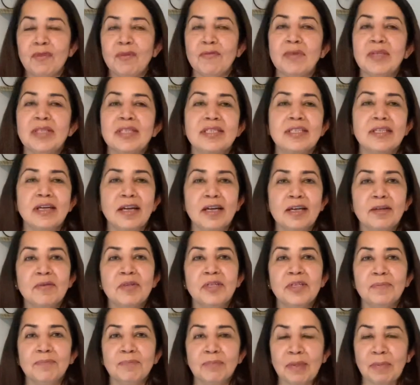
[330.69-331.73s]
we will
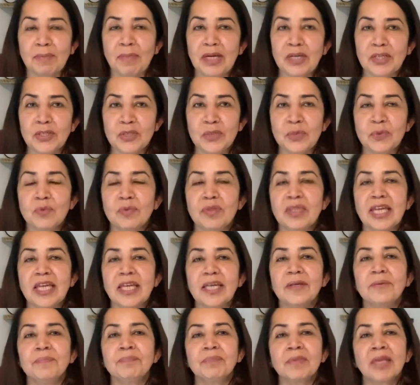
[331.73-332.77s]
start by
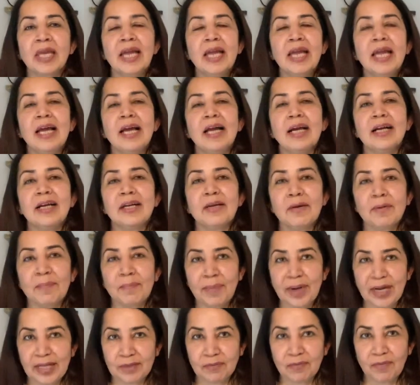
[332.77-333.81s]
using
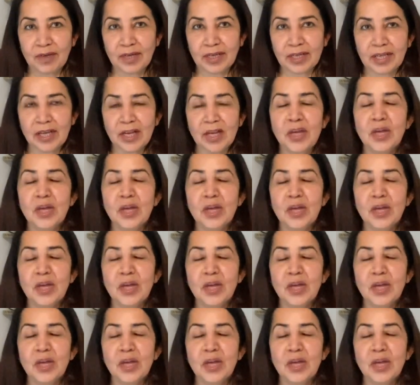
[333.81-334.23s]
breath work.